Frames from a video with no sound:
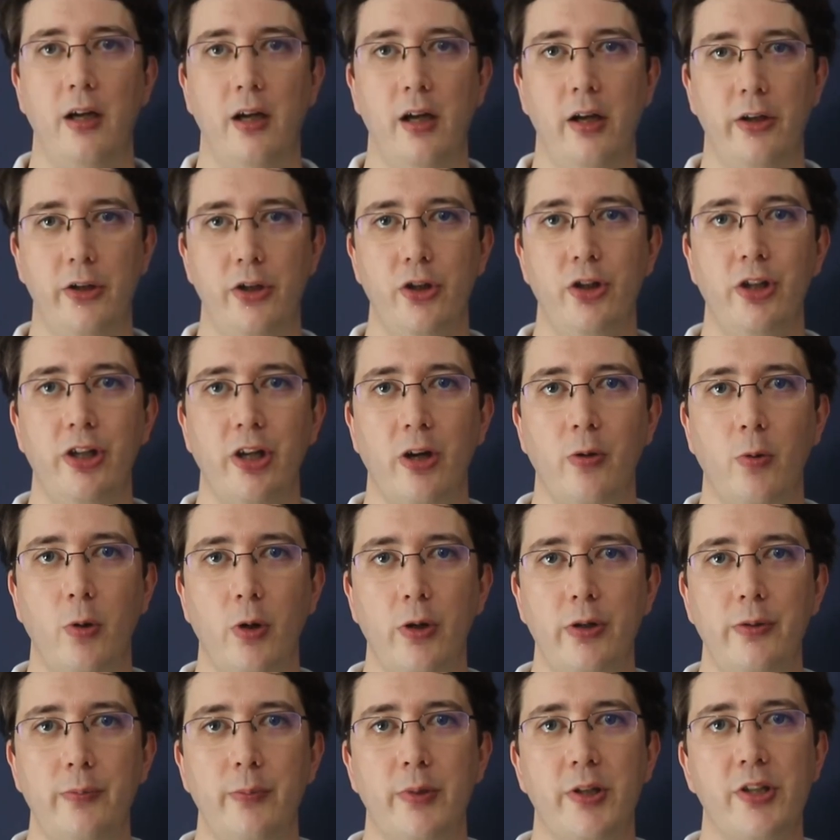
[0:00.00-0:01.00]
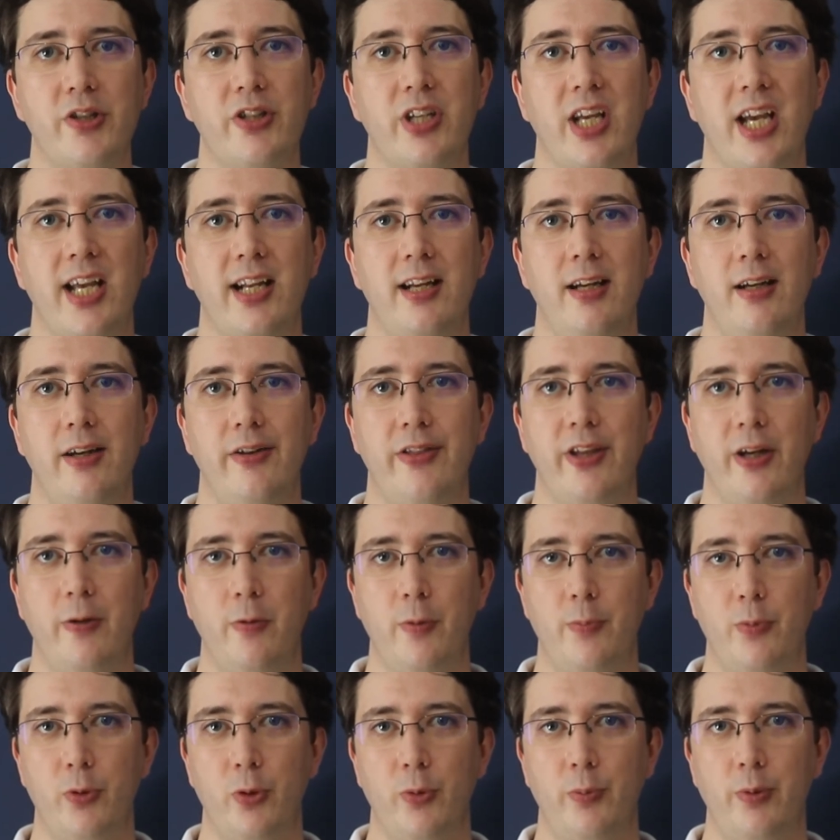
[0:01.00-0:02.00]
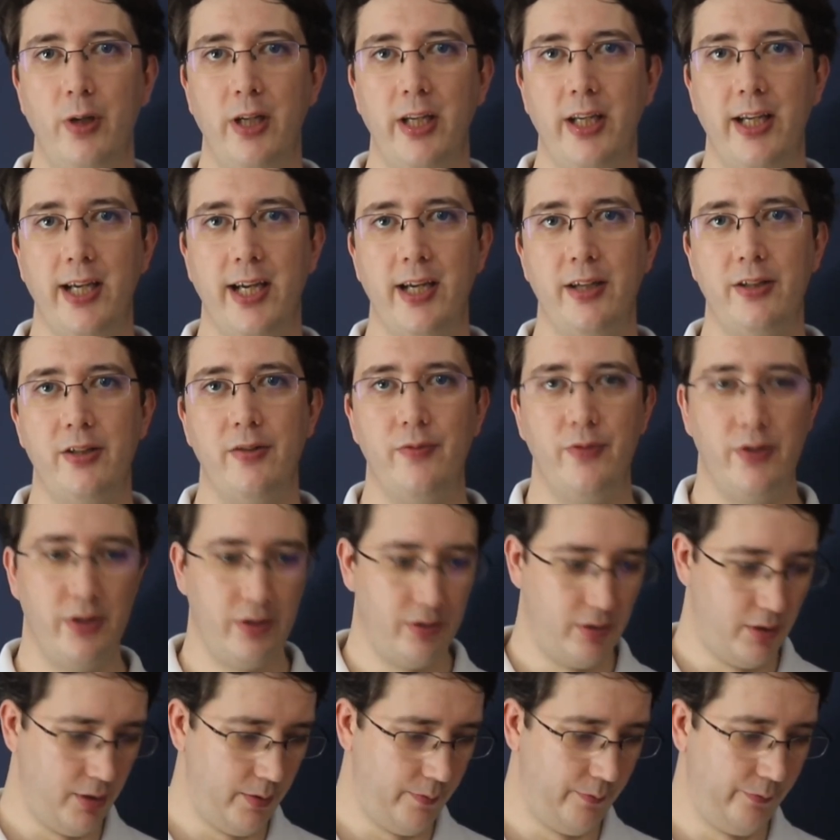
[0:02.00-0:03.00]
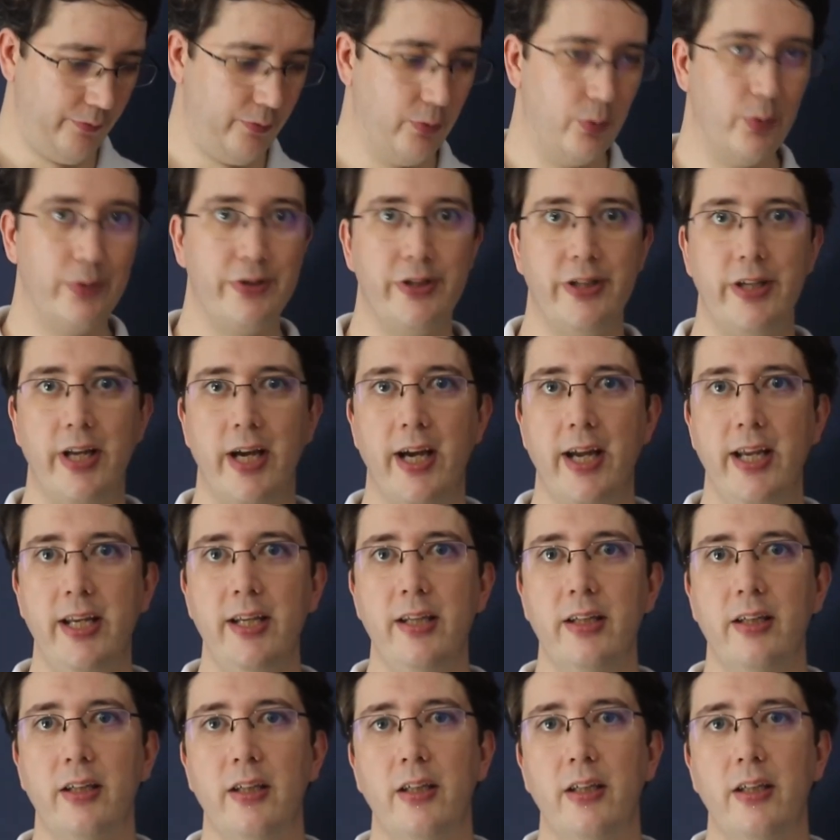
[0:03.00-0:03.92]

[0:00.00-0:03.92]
I could go on, but sadly, I think we're probably out of time for today.